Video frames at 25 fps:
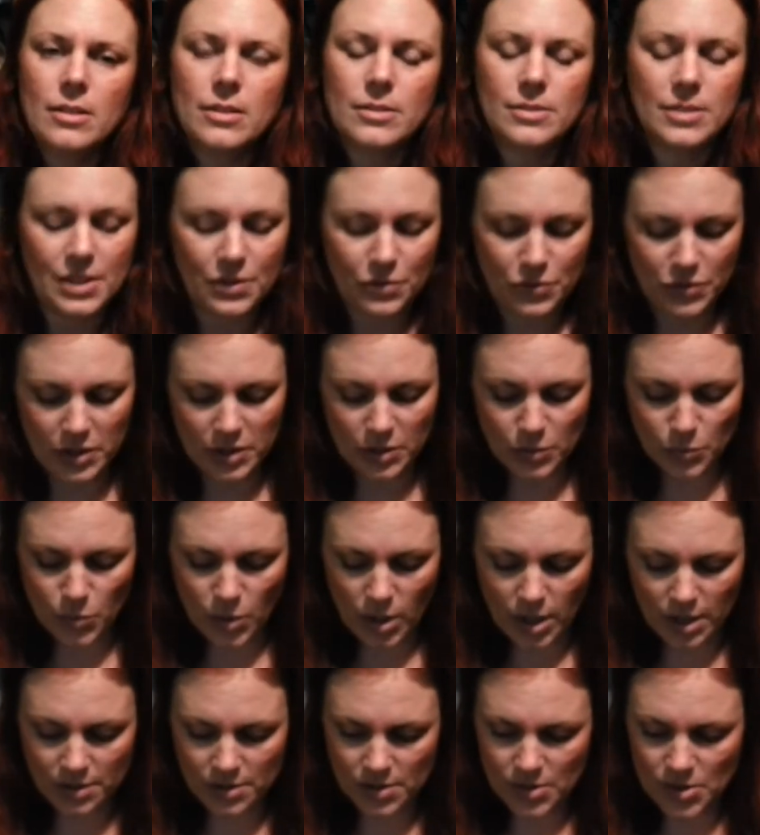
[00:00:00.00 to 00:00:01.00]
different
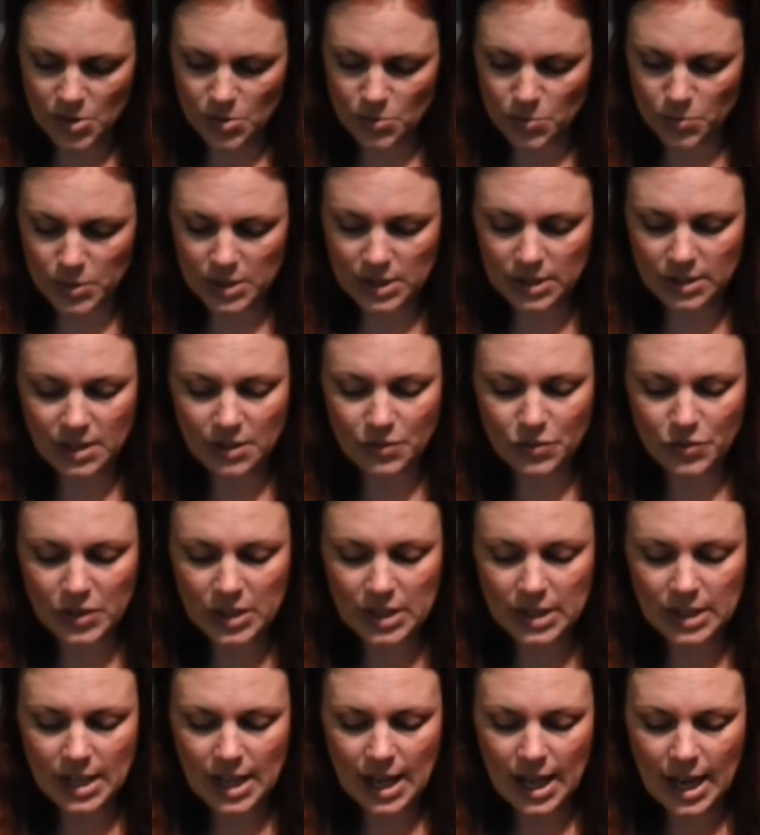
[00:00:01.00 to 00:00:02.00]
ones with
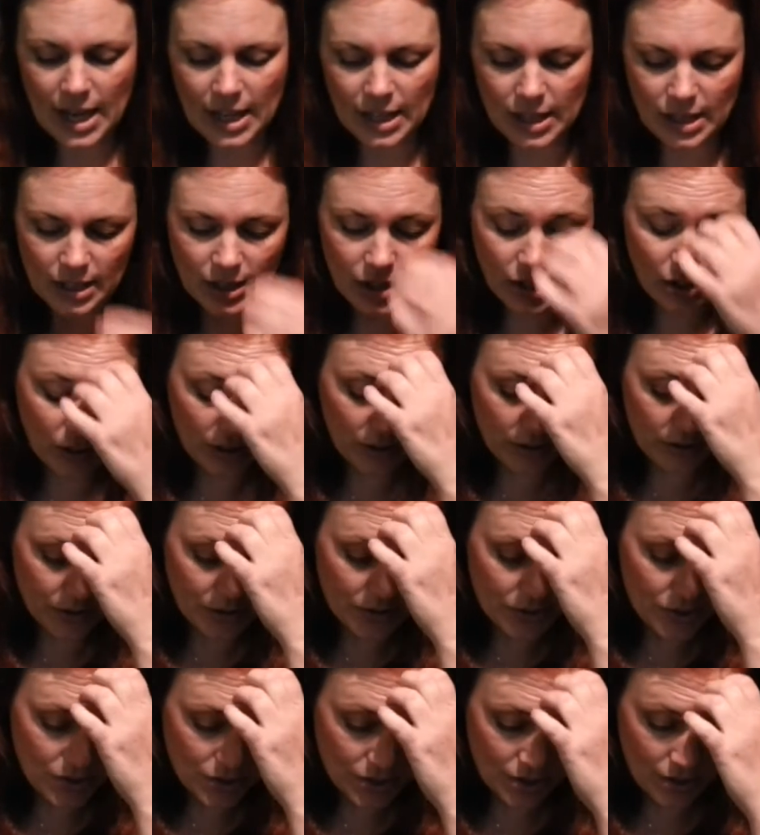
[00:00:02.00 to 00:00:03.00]
different
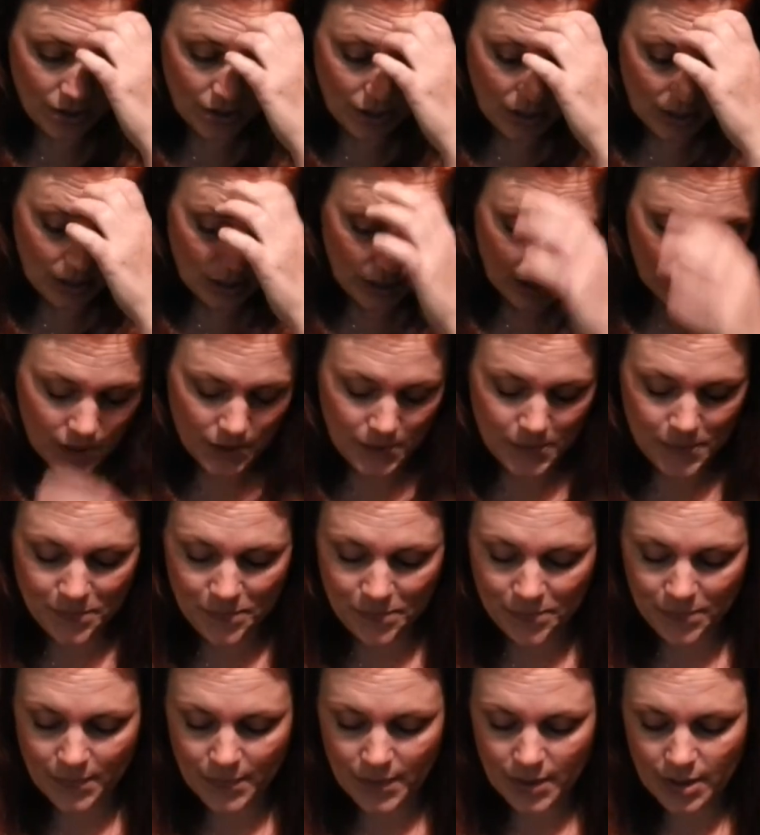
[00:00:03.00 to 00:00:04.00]
colors
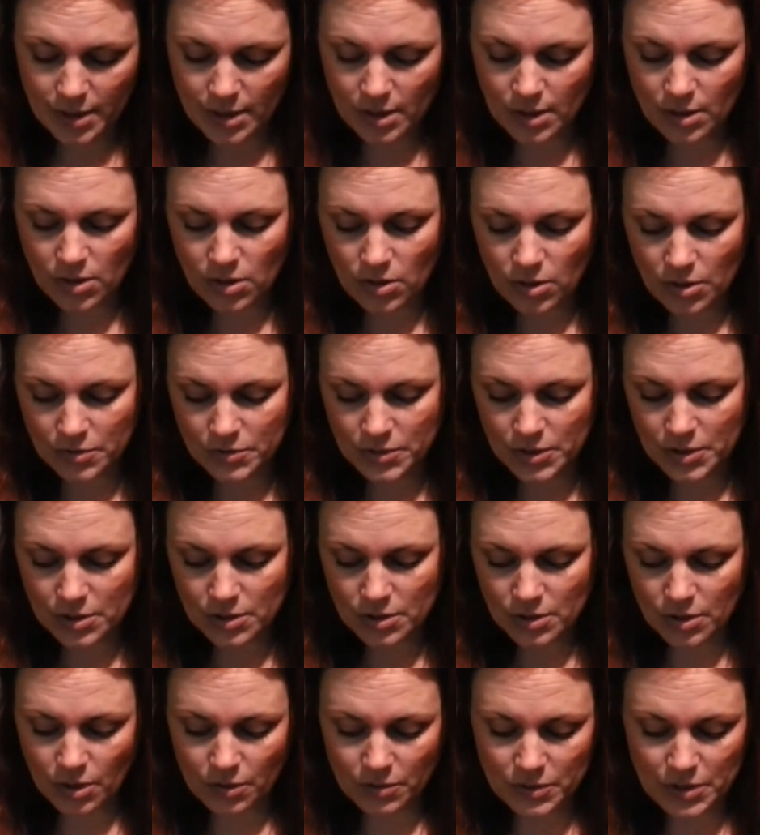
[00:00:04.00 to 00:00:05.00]
of
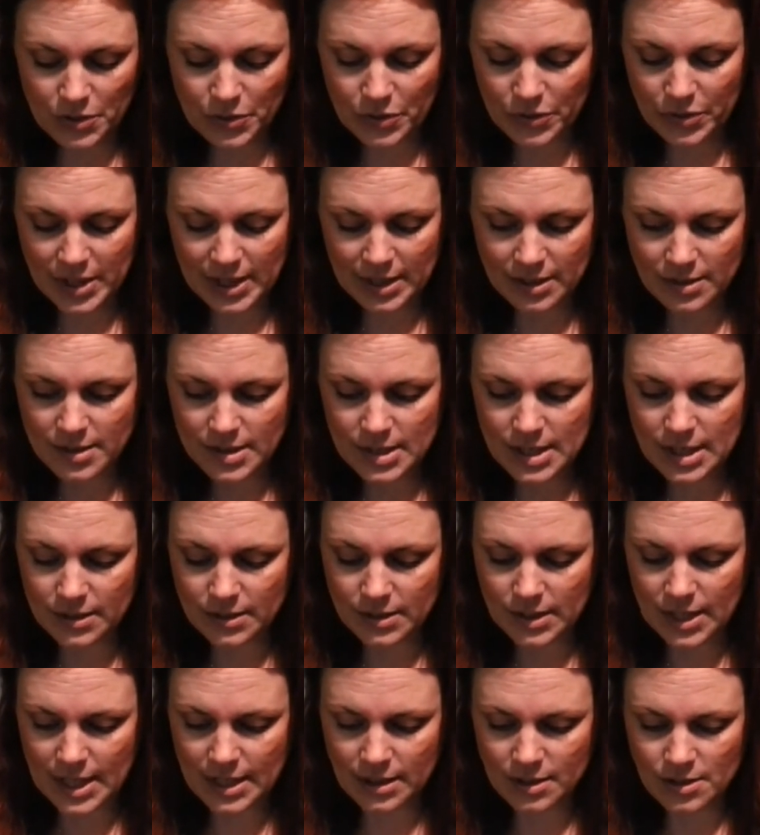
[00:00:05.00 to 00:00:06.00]
the threads,
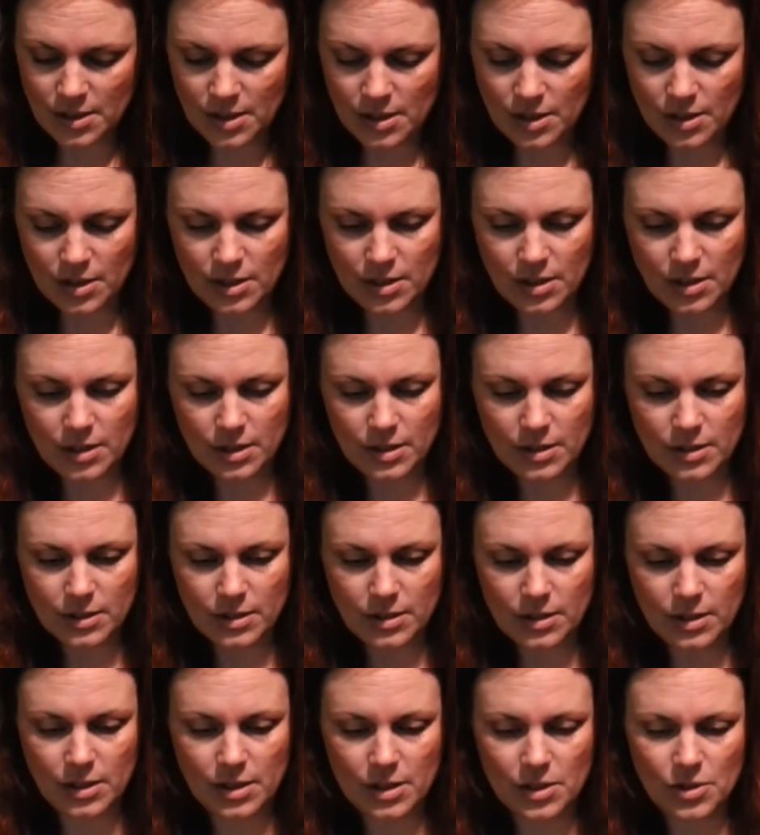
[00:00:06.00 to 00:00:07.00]
and then
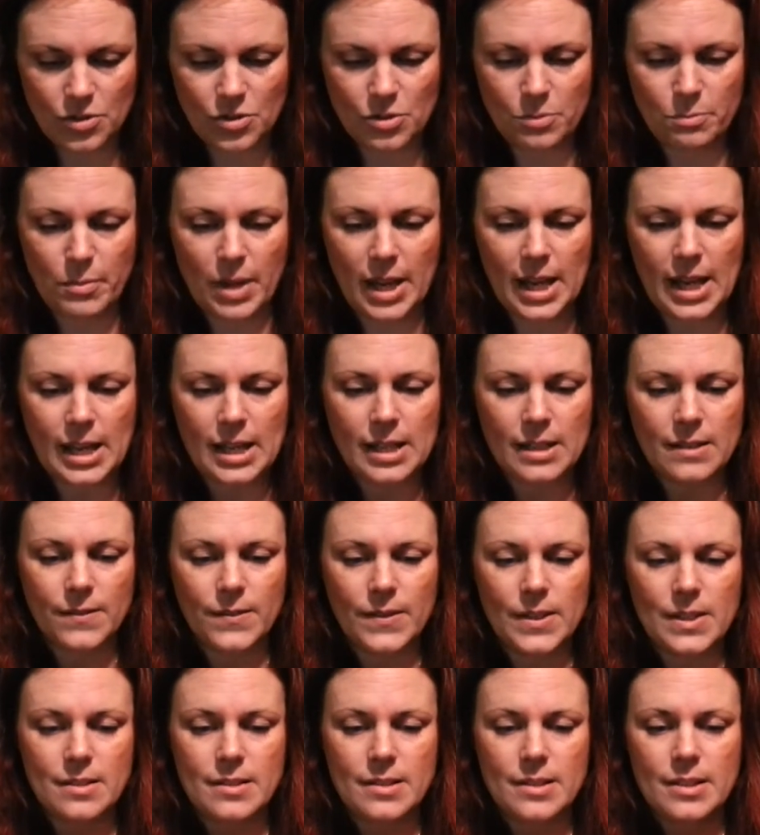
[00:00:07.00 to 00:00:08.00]
you make
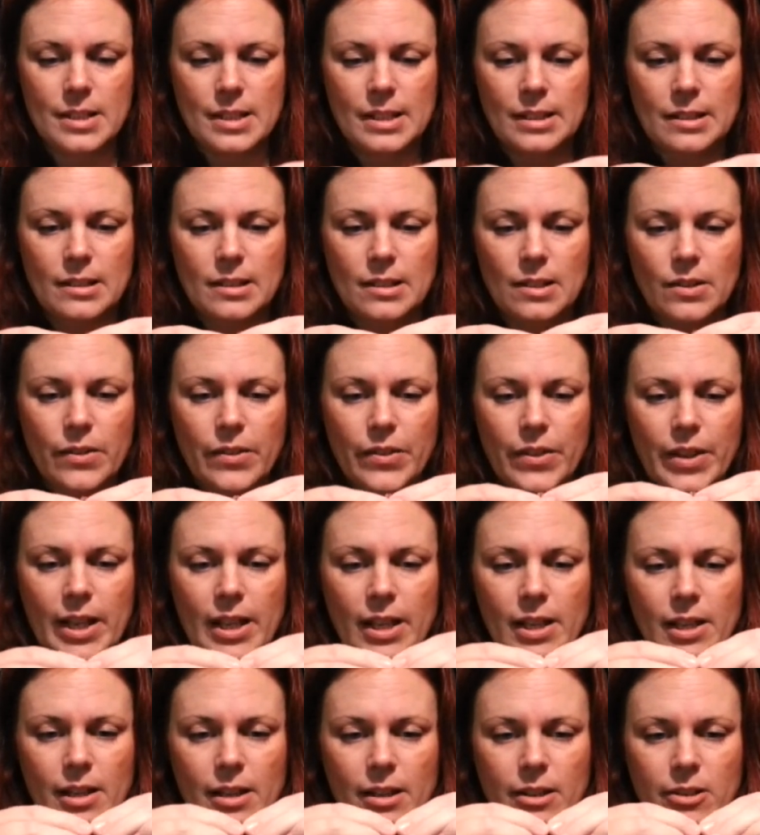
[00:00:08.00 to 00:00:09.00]
this little
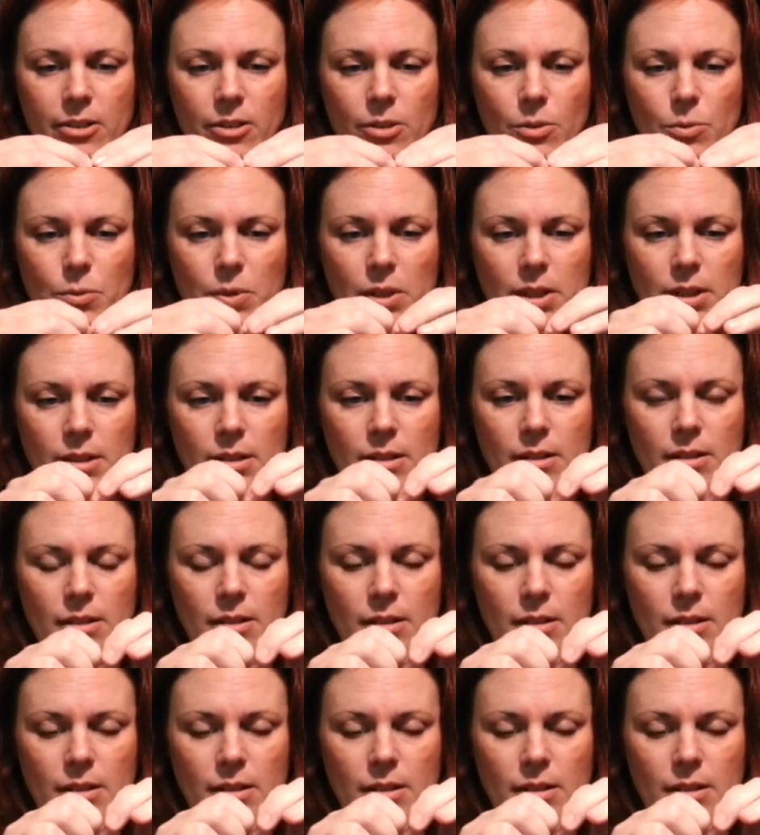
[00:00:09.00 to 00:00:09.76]
thing with